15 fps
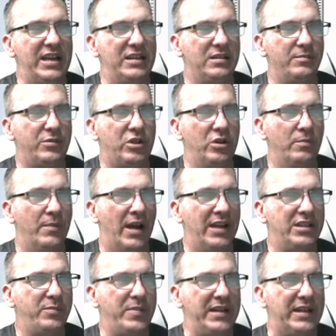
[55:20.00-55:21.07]
them too
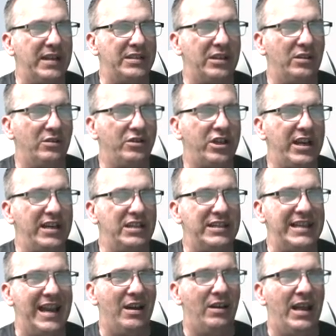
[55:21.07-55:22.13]
much because it'll change the
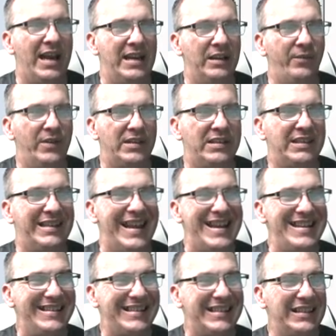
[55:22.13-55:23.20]
outline of the
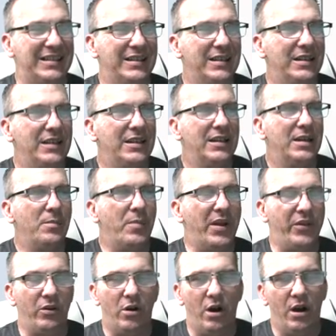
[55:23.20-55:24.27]
state. But
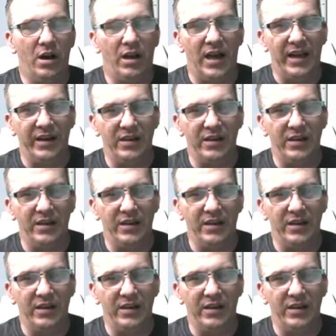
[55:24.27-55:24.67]
there are a lot of